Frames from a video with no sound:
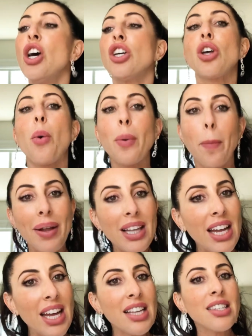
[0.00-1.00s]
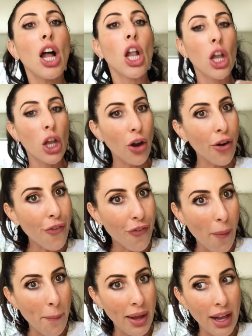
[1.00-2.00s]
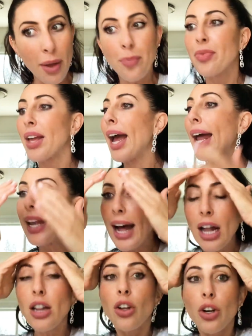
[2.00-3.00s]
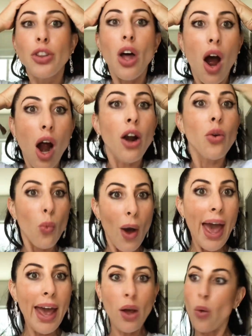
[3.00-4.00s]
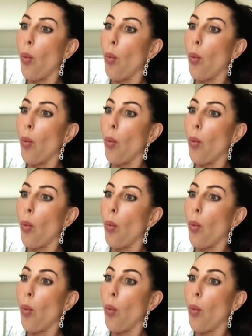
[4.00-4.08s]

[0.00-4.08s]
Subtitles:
So please learn from me and not learn the hard way.